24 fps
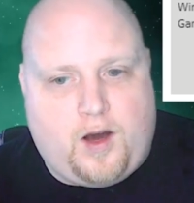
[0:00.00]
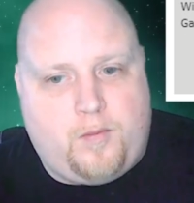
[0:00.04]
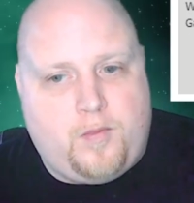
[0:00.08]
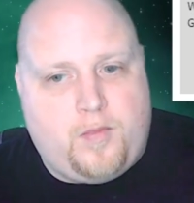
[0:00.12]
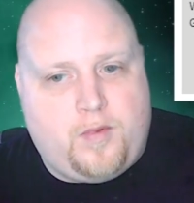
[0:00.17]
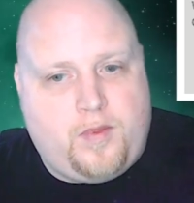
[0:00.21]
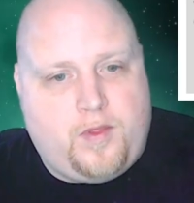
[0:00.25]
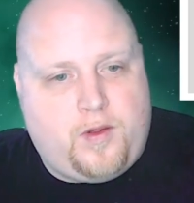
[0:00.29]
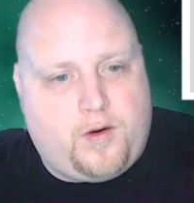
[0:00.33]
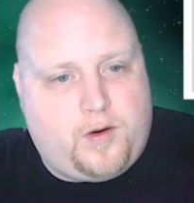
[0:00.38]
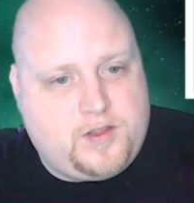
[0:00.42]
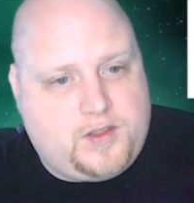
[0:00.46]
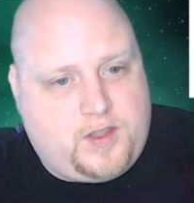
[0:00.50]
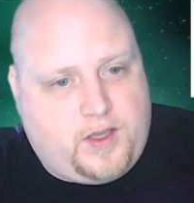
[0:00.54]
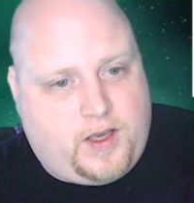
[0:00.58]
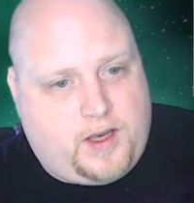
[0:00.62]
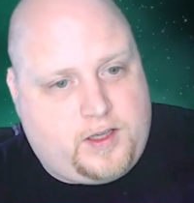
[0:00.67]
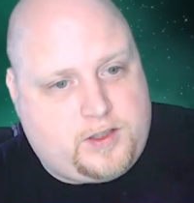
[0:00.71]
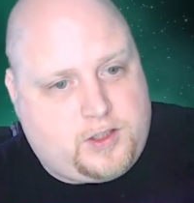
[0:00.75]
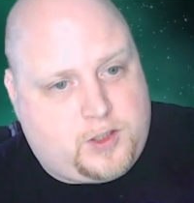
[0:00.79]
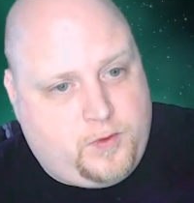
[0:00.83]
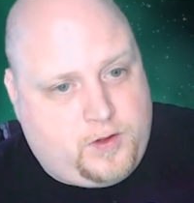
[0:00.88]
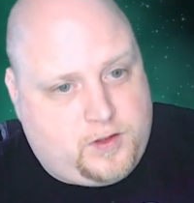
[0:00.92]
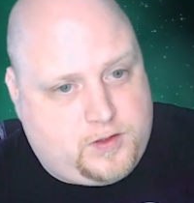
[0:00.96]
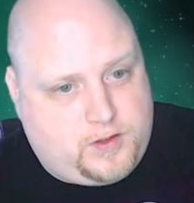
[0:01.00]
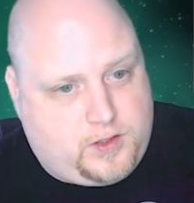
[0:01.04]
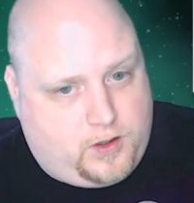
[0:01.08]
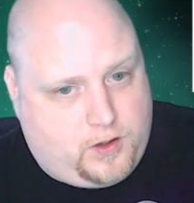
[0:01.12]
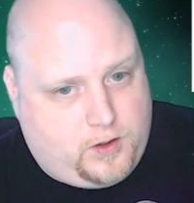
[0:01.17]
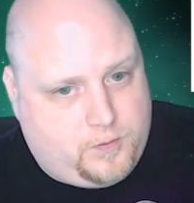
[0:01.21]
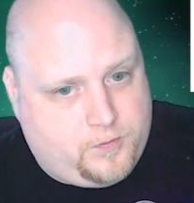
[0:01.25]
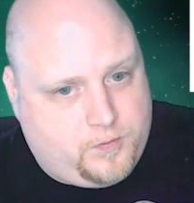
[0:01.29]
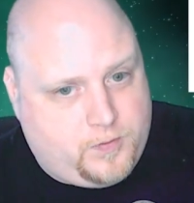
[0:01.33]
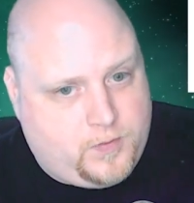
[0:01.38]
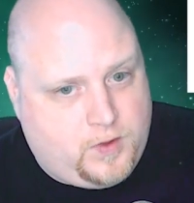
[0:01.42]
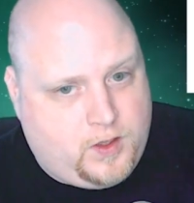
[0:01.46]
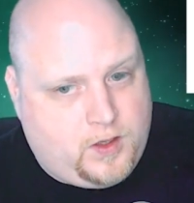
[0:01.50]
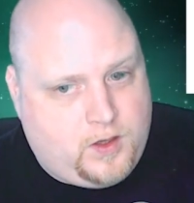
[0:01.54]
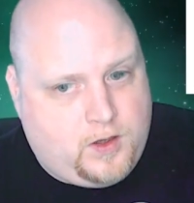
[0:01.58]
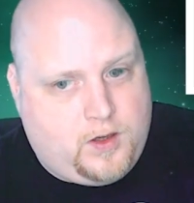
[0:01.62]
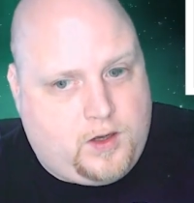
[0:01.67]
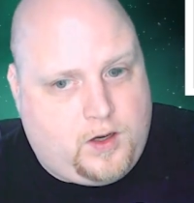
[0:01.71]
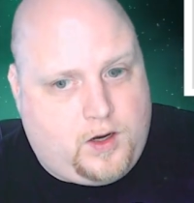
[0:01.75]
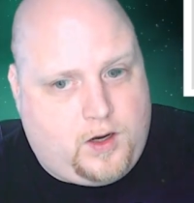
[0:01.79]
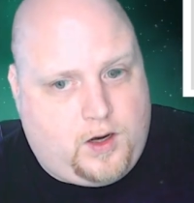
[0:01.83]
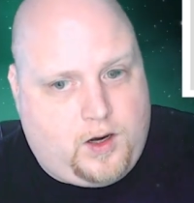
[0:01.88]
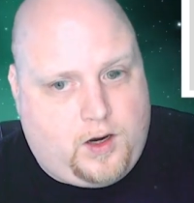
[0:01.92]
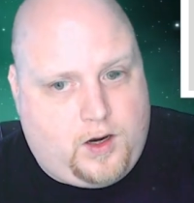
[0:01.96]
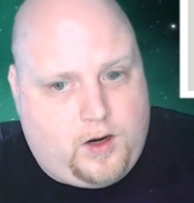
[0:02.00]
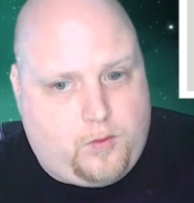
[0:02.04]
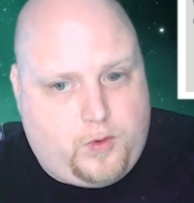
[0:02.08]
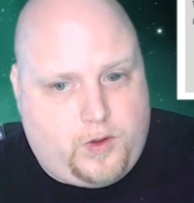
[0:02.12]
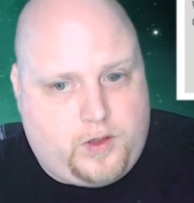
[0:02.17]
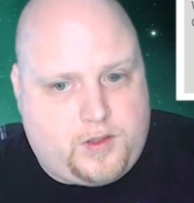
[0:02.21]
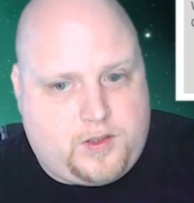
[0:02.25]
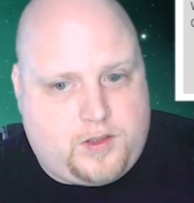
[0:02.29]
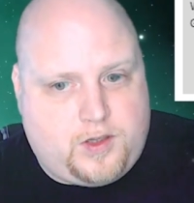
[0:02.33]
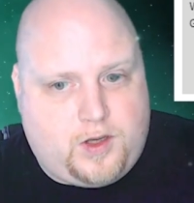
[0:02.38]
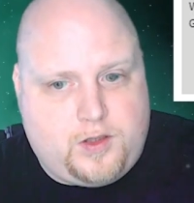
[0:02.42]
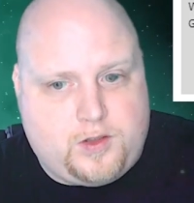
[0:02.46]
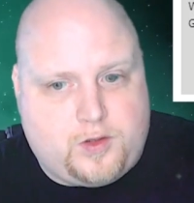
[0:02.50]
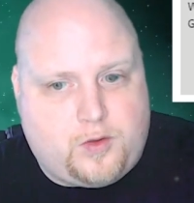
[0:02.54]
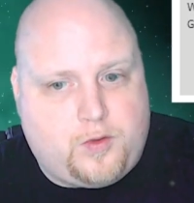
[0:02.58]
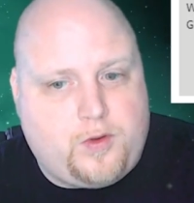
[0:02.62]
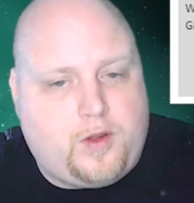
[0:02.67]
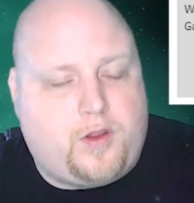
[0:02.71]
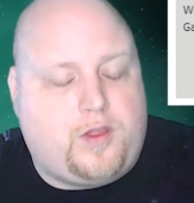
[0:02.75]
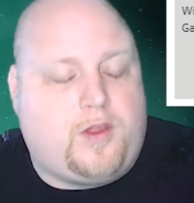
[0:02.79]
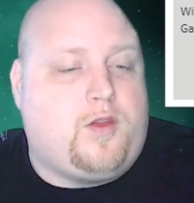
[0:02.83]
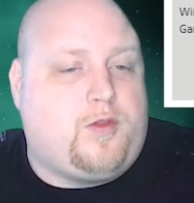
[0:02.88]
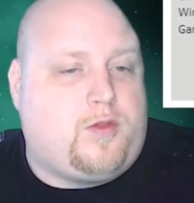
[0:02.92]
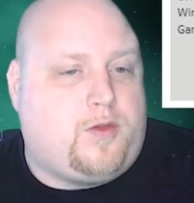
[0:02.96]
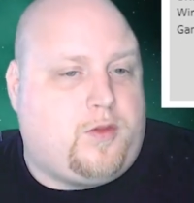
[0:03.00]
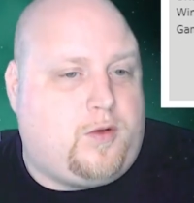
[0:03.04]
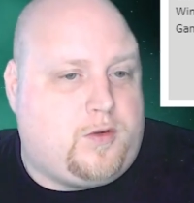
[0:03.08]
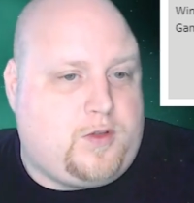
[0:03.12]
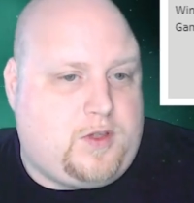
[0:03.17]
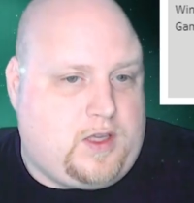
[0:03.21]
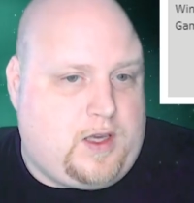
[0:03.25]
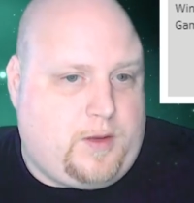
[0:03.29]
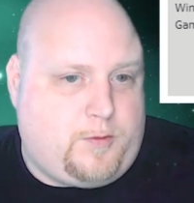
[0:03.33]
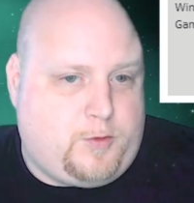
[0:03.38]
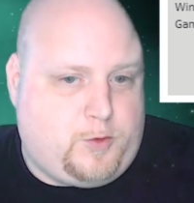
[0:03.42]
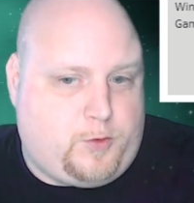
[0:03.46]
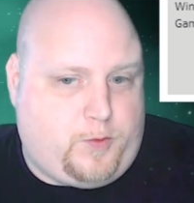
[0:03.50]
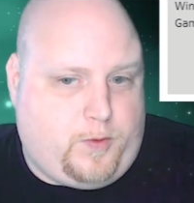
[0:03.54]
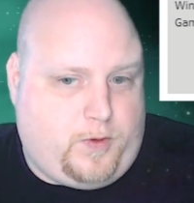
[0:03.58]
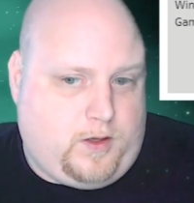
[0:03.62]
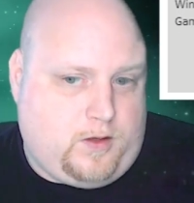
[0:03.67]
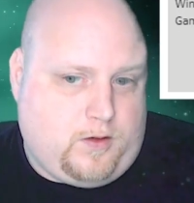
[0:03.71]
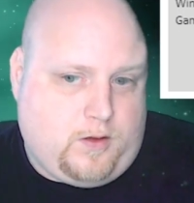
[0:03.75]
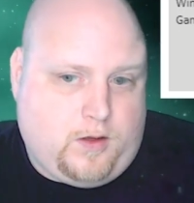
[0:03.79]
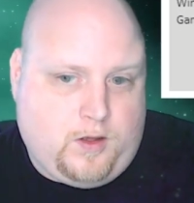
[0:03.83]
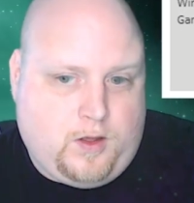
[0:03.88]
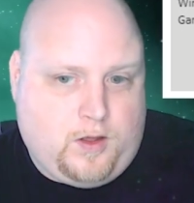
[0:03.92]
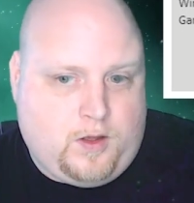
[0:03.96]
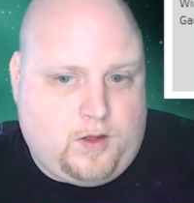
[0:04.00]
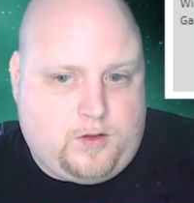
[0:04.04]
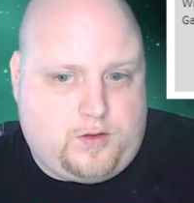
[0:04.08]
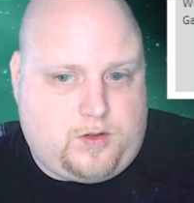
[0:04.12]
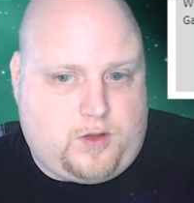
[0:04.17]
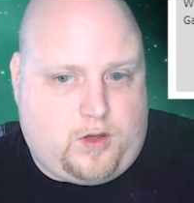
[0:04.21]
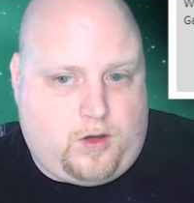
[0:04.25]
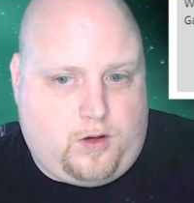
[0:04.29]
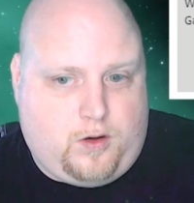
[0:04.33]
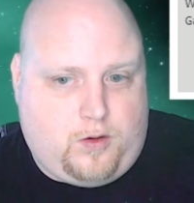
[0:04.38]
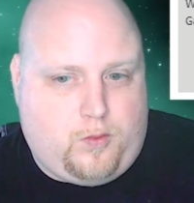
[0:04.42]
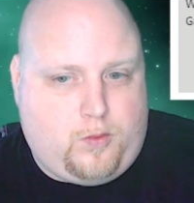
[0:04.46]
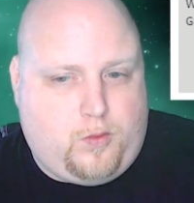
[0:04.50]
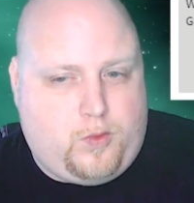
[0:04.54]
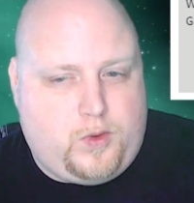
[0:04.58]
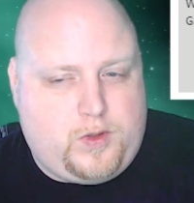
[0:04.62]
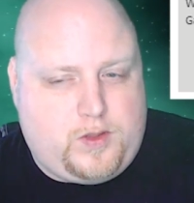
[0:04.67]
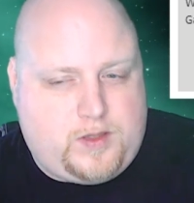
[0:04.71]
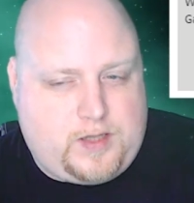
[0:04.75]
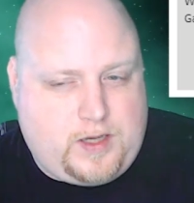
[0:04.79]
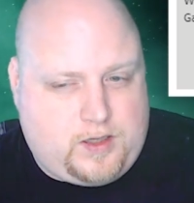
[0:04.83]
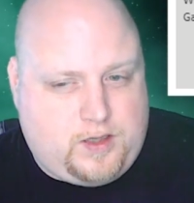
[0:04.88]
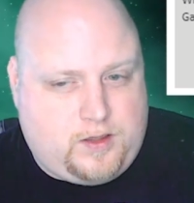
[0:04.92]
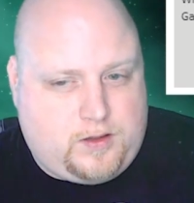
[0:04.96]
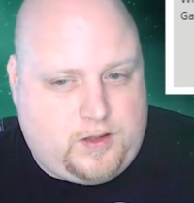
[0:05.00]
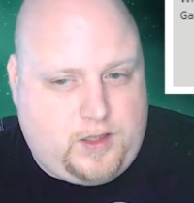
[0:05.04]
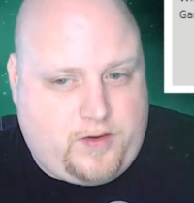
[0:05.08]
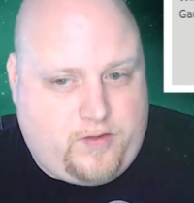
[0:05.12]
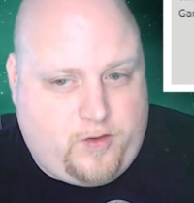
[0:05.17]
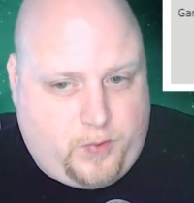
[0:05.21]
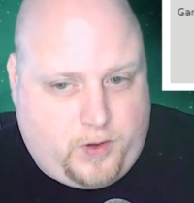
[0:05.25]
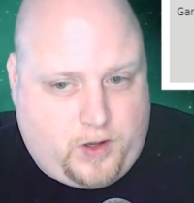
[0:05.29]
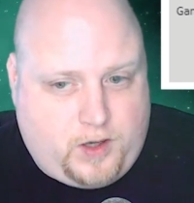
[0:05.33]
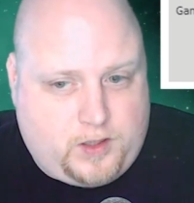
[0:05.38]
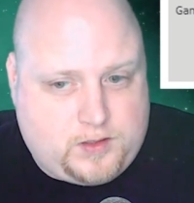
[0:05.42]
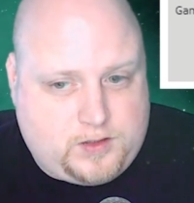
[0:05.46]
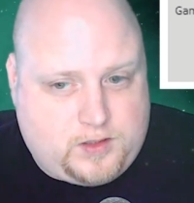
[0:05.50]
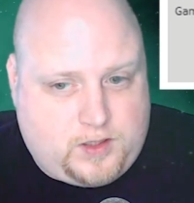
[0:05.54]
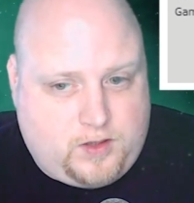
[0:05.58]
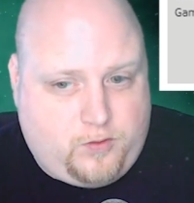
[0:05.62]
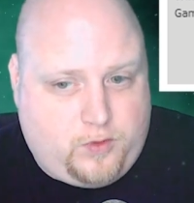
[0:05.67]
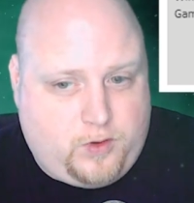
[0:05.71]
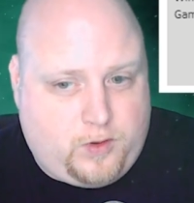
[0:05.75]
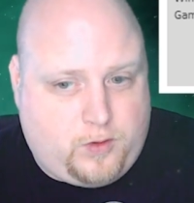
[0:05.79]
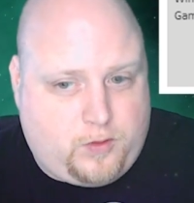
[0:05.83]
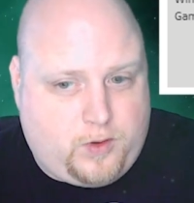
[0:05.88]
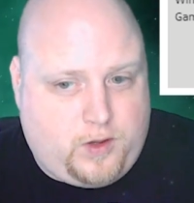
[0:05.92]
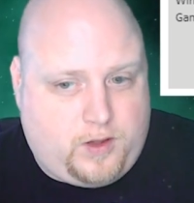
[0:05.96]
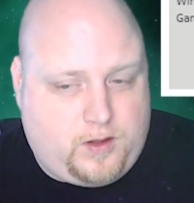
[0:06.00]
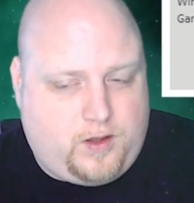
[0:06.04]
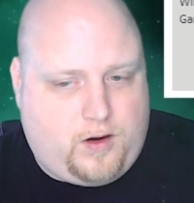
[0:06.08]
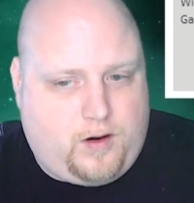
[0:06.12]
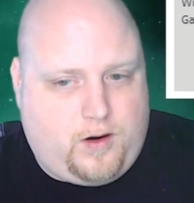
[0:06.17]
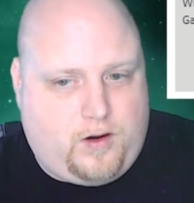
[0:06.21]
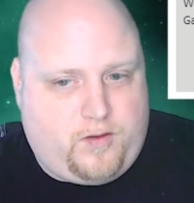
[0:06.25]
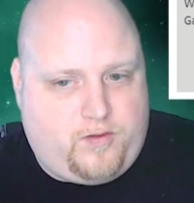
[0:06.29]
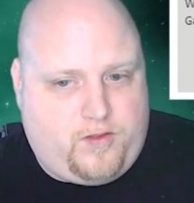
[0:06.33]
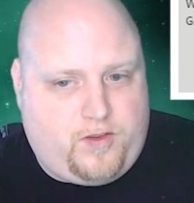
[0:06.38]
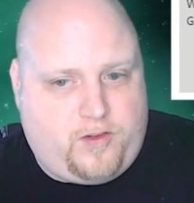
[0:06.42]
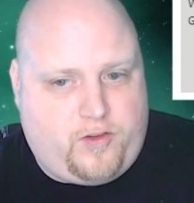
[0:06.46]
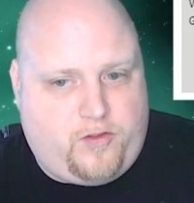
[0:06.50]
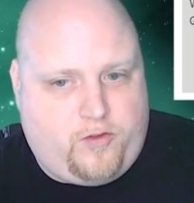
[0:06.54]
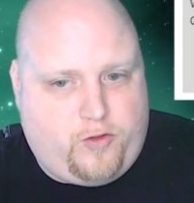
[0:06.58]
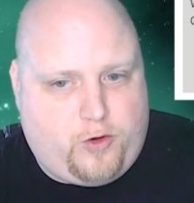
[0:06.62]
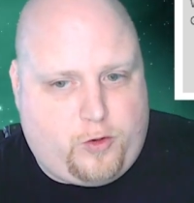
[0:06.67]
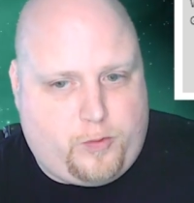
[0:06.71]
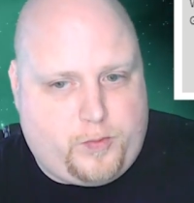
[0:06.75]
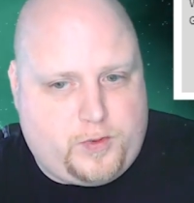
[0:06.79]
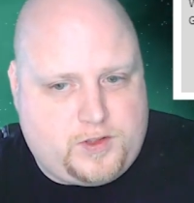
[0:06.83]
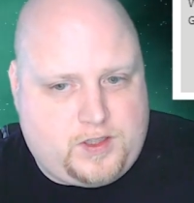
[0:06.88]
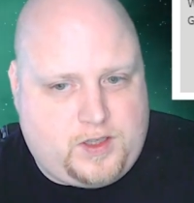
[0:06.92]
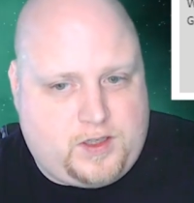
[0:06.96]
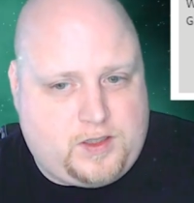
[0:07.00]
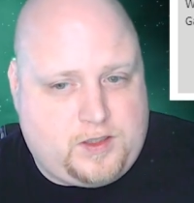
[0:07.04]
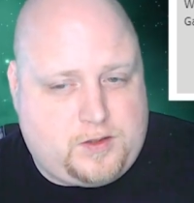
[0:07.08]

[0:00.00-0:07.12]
There is the Astra Militara, which is only 13 games played. So we technically have a positive win rate there at 54%,